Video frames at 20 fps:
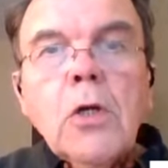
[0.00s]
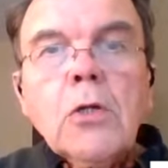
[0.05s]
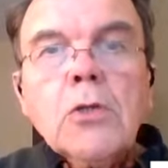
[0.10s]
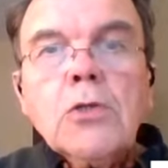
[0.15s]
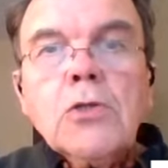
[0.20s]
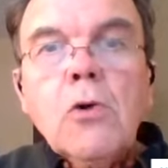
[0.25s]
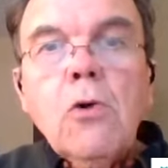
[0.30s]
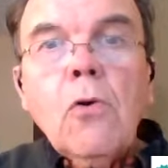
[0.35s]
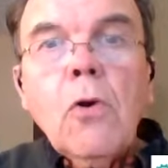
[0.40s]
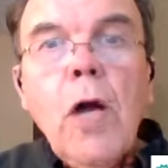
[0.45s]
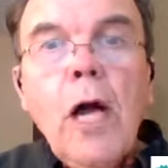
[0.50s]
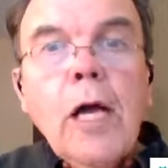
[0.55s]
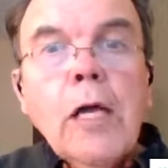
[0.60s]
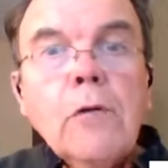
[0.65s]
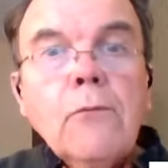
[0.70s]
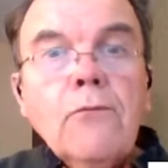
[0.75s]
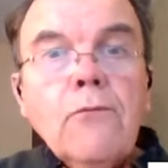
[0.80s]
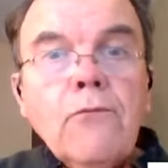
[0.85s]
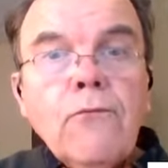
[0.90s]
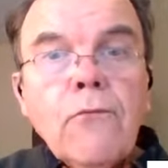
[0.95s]
So
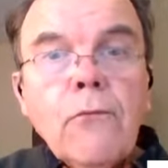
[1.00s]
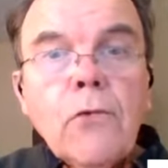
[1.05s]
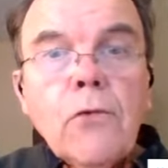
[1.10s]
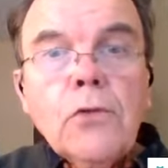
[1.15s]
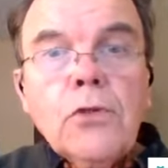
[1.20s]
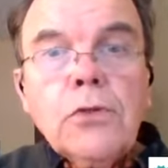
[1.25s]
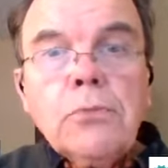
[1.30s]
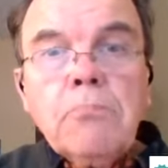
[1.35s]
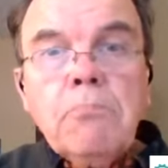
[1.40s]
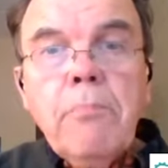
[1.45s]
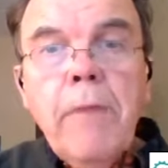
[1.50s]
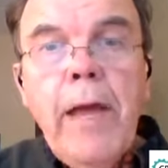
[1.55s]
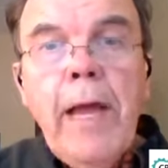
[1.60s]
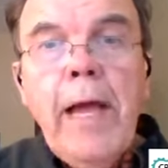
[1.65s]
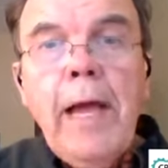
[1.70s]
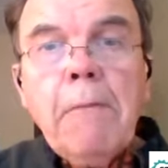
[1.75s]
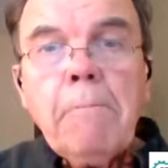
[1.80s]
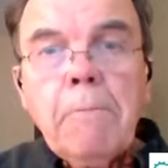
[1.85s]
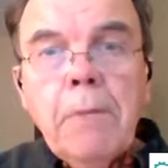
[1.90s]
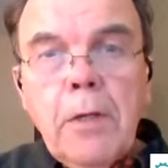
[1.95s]
I first
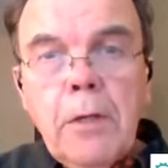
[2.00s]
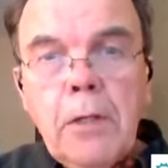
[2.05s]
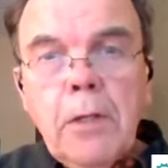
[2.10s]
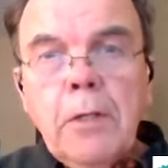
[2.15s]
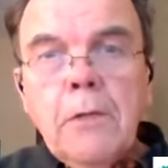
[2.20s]
map